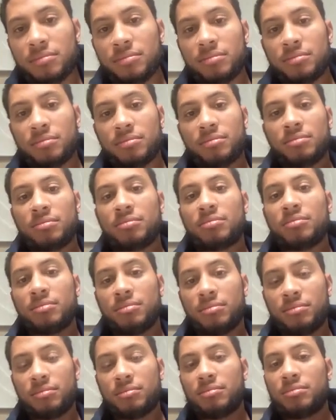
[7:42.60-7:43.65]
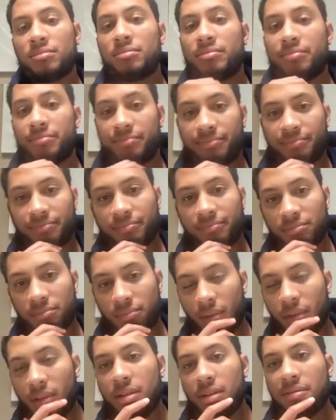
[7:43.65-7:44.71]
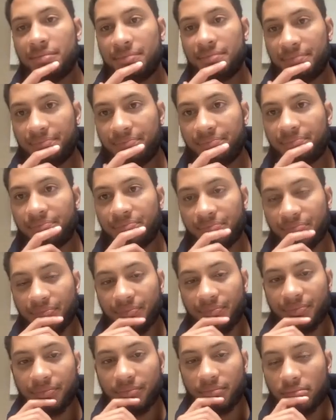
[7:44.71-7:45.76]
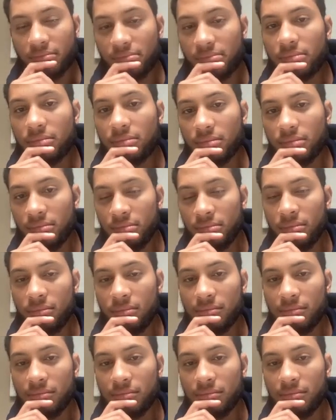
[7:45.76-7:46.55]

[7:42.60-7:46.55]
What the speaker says: No words are spoken by the person on screen.